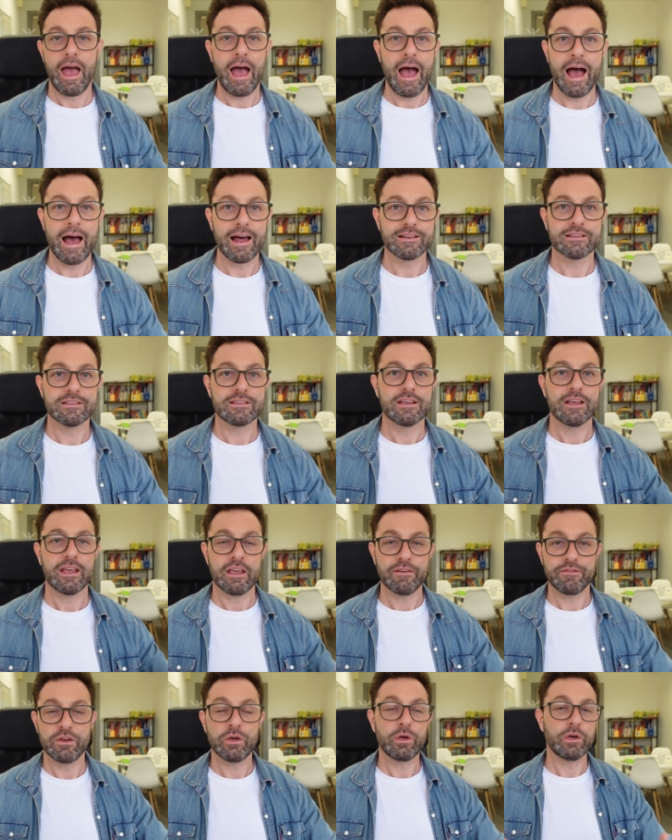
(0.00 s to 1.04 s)
And
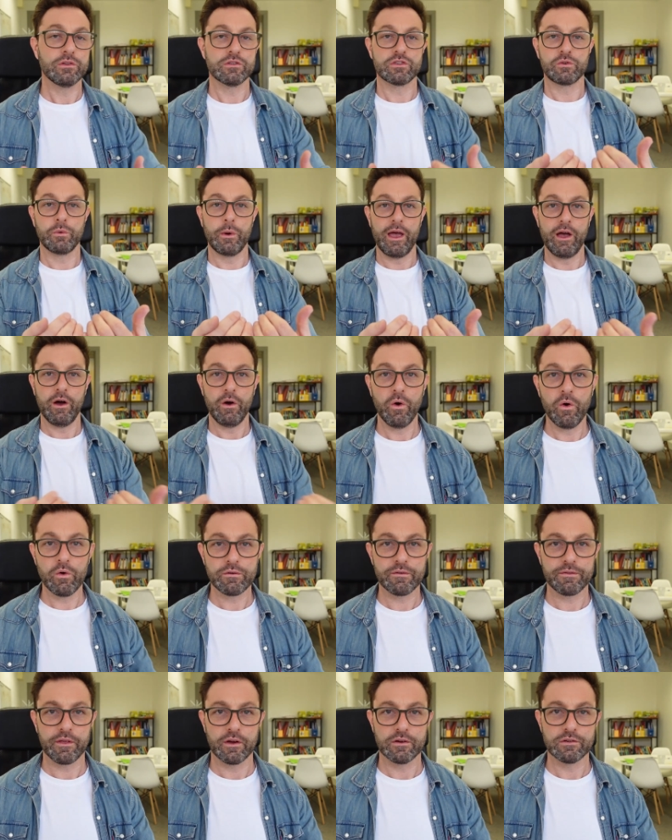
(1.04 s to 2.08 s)
if you can square all
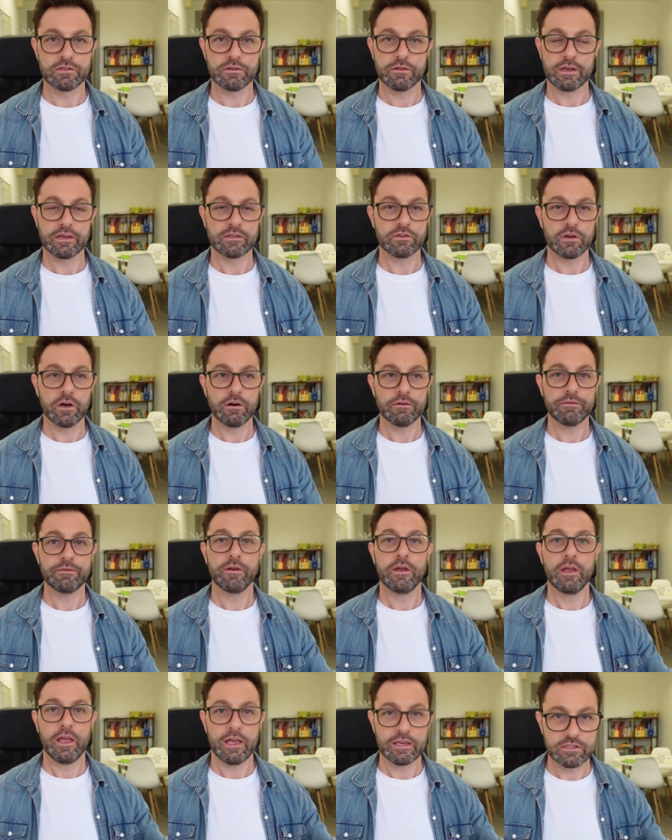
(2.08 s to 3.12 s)
of those things off,
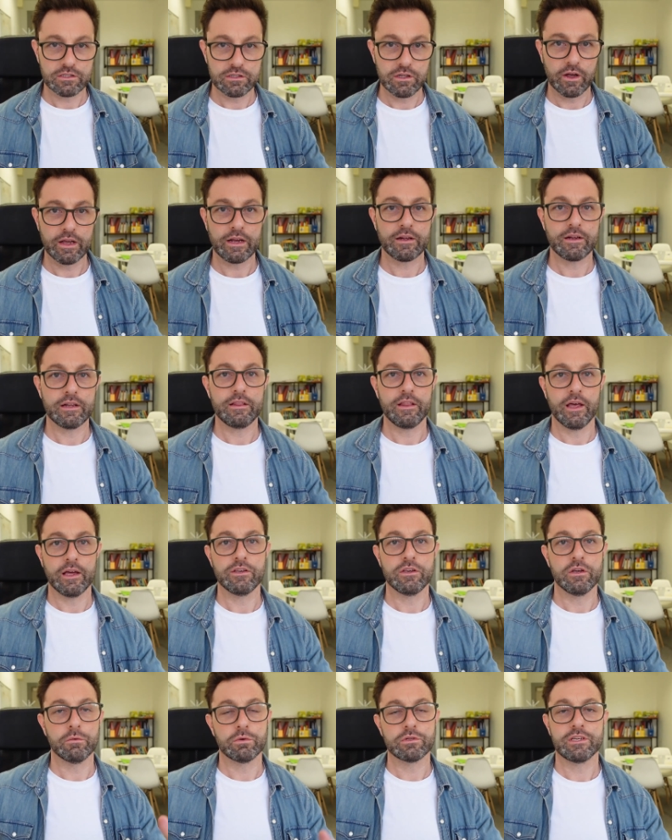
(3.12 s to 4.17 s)
it's likely then
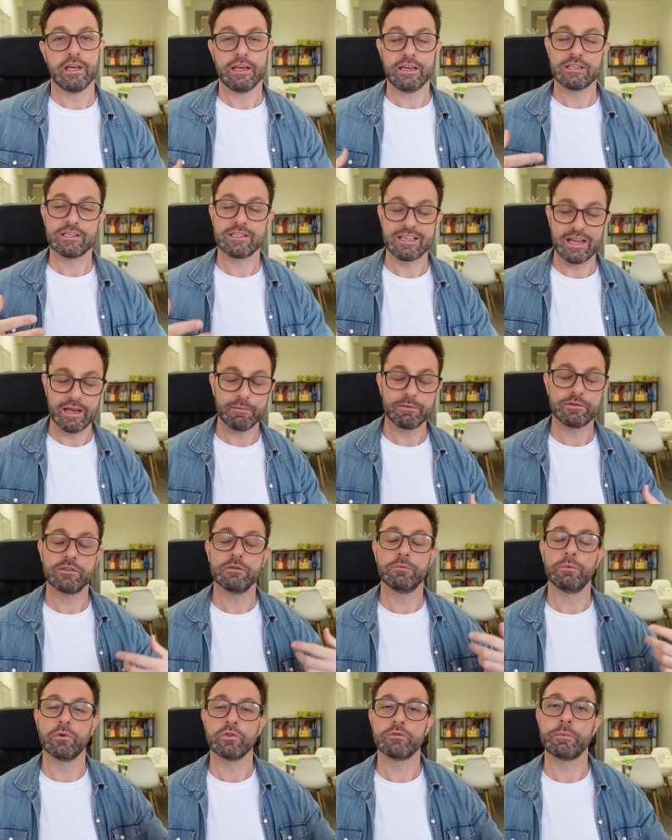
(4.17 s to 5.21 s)
you will take steps
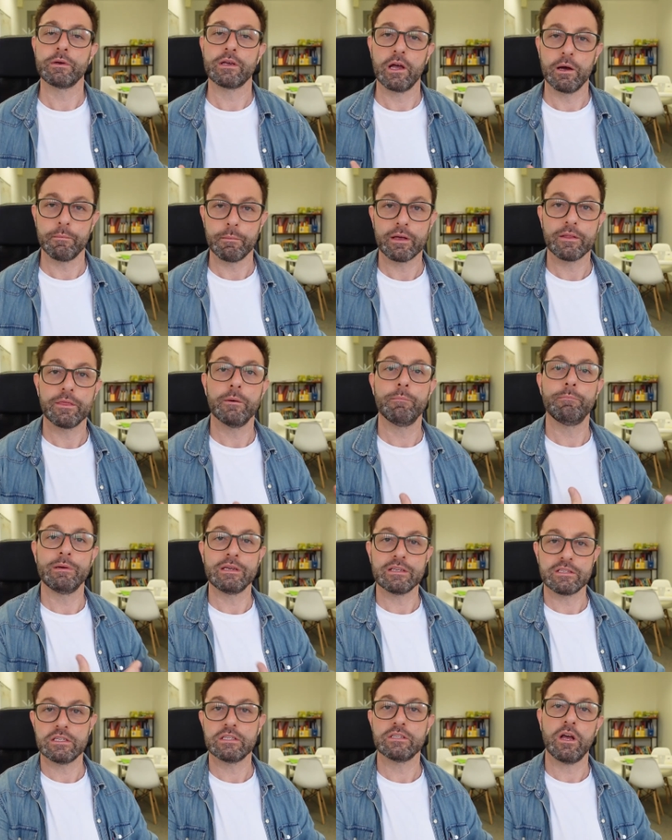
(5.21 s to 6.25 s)
towards becoming the
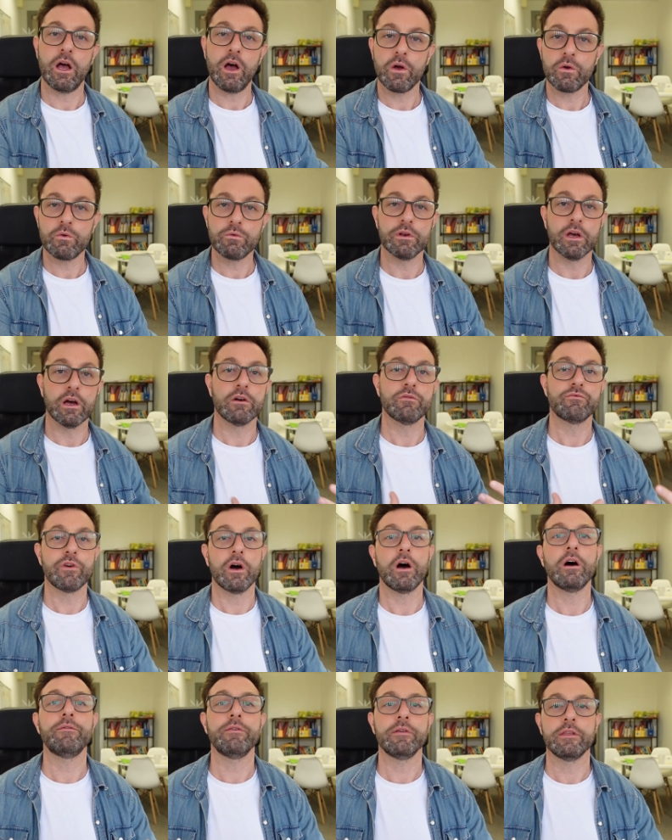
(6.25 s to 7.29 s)
business owner
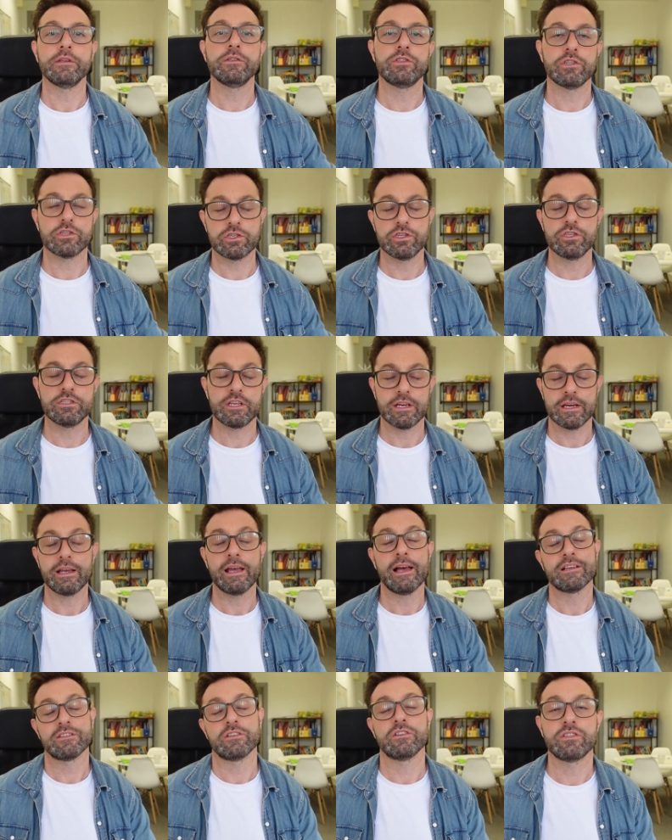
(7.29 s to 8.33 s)
rather than just seeing
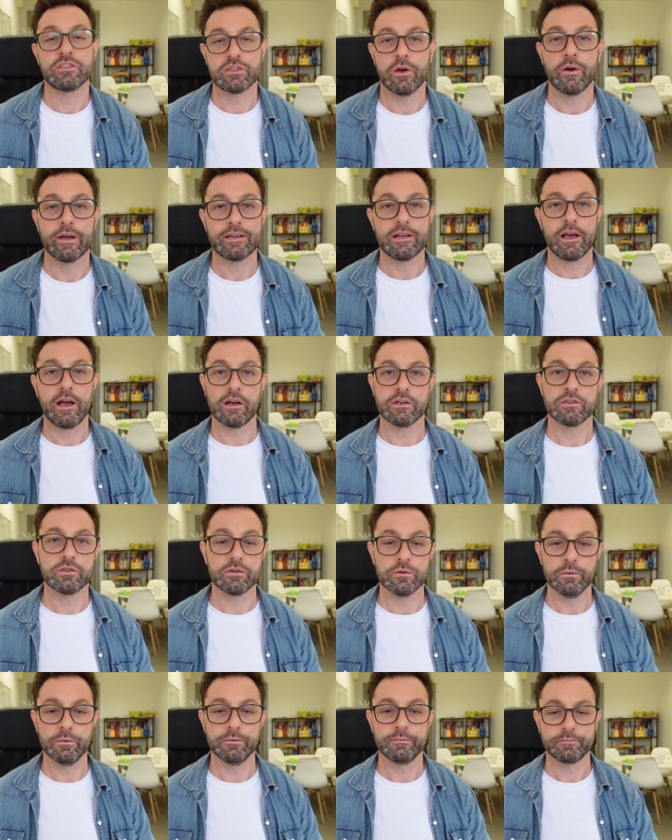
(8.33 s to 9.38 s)
it as a side
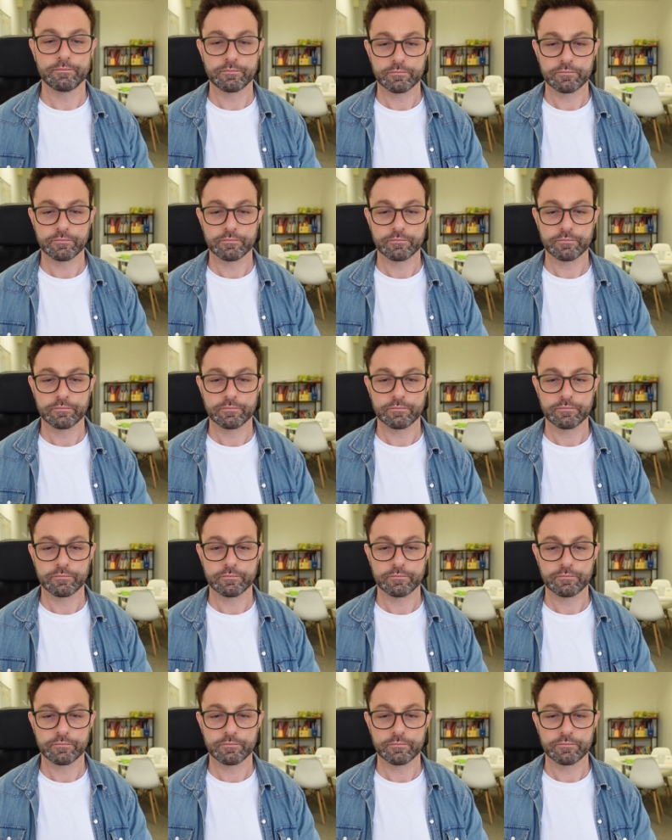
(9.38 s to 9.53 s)
hustle.